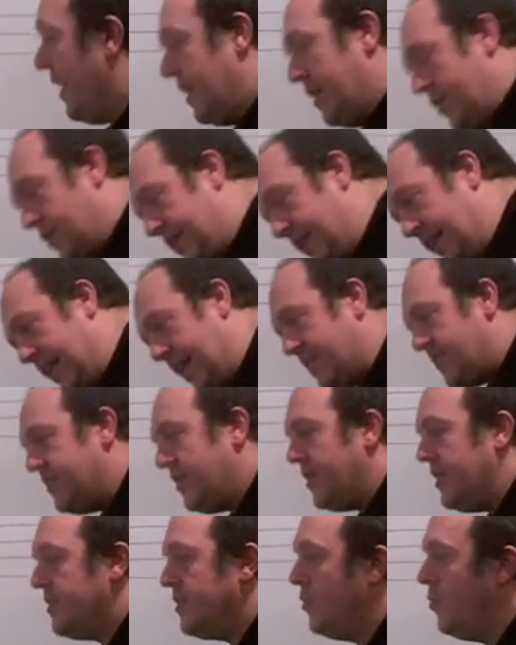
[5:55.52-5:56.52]
you see, that's the
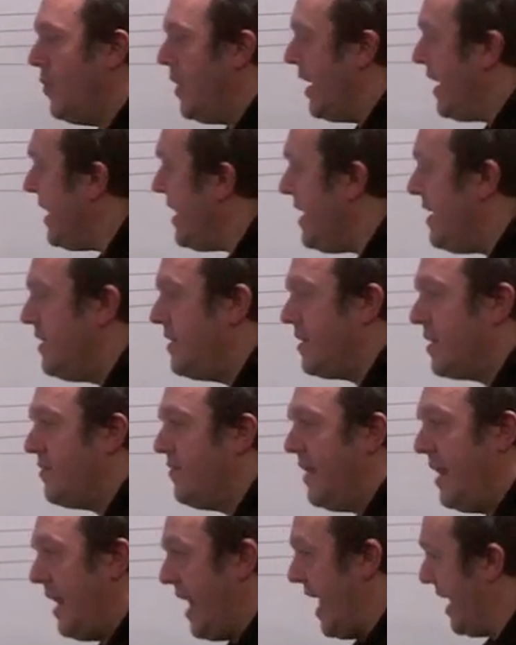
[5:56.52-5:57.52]
reason why interval
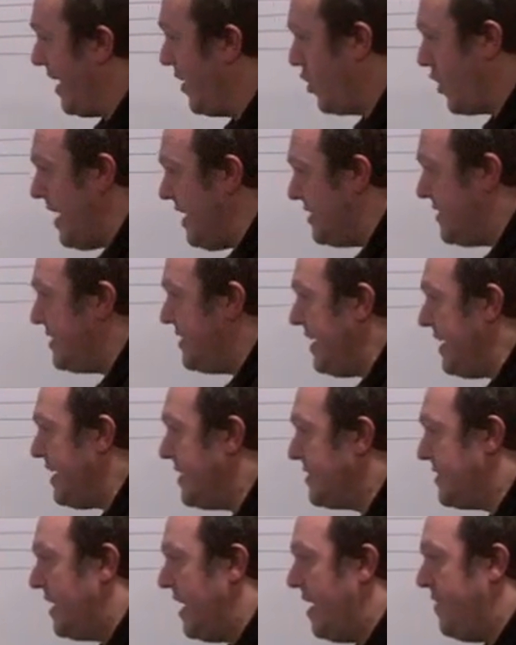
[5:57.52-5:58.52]
at grade
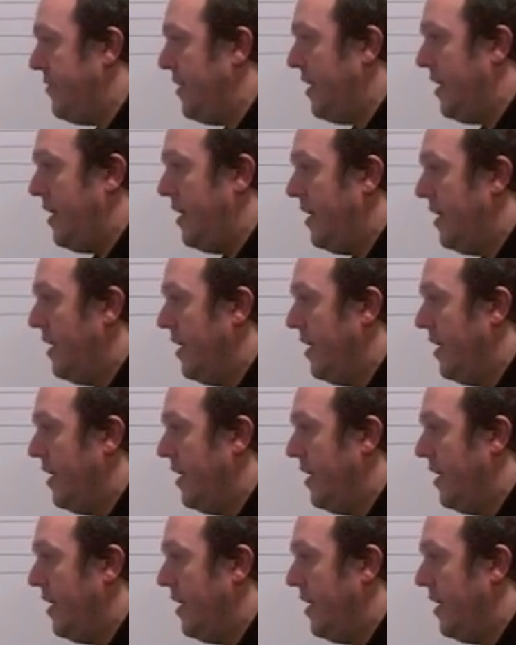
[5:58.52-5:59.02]
6 level,